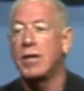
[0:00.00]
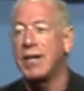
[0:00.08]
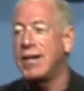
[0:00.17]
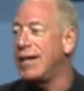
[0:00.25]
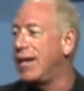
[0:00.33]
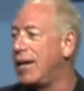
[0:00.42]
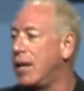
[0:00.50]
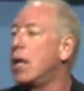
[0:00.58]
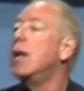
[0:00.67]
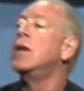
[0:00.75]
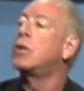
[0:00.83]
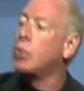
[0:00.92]
going to need
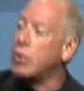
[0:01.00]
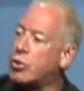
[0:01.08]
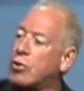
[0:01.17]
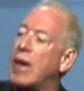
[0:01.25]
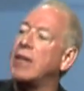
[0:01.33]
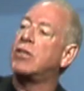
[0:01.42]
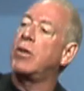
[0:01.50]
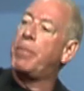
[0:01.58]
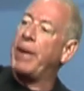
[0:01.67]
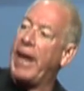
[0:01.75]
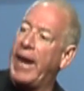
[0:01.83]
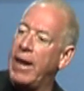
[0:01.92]
to address the
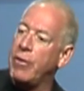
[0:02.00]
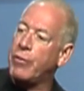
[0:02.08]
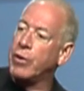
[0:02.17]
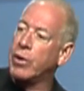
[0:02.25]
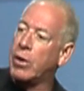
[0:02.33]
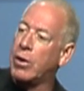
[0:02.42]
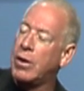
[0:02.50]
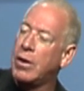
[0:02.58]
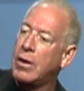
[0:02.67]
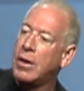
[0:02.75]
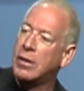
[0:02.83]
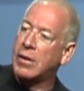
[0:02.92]
behavioral
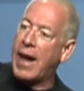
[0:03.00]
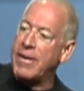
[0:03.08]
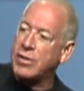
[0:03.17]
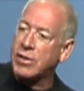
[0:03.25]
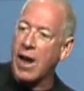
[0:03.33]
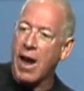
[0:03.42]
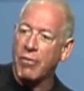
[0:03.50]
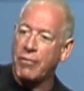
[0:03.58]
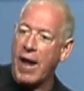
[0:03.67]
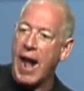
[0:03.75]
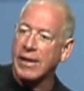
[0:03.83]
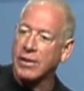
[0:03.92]
lifestyle
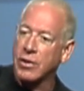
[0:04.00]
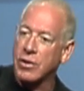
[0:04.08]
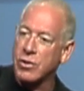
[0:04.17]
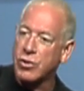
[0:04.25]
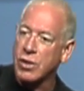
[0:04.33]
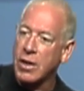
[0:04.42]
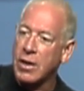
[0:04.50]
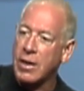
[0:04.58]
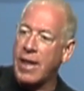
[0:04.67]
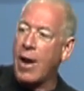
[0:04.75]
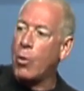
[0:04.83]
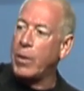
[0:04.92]
factors
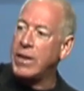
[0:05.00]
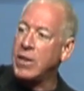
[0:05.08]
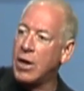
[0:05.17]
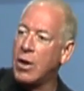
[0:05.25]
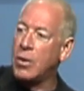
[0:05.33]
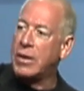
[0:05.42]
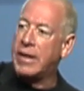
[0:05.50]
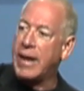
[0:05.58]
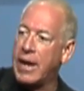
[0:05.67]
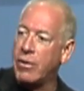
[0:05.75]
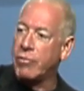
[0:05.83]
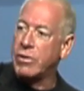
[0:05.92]
that we know
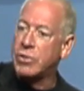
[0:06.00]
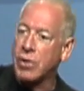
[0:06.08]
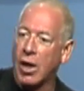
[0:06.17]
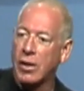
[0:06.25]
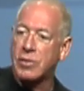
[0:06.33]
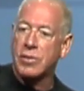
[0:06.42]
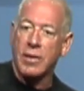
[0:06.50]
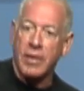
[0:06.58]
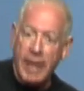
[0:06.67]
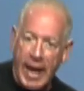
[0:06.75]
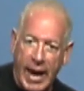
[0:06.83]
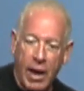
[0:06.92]
get results
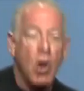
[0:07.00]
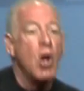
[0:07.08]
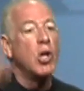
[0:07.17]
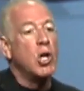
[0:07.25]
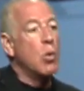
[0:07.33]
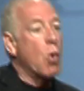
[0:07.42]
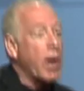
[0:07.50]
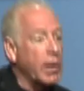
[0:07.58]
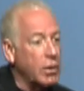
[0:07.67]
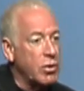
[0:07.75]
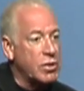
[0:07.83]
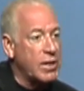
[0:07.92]
now. You want to
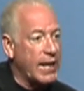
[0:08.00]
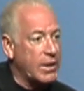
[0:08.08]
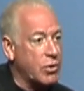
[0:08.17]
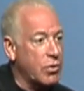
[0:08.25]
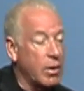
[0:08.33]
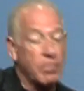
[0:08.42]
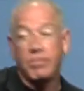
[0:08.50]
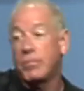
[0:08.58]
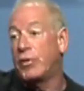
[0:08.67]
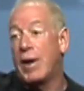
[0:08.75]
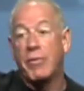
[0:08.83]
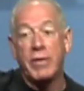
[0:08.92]
lose an extra,
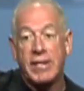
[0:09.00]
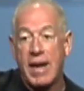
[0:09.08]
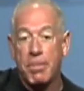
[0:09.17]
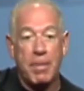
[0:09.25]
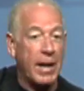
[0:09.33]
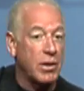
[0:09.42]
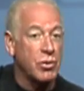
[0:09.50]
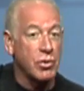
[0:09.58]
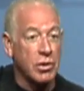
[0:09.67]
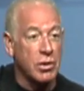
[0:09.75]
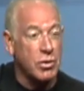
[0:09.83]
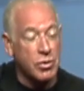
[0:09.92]
for every 10 pounds
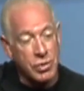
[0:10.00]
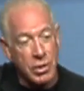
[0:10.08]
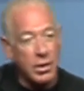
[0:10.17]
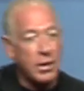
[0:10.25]
you lose,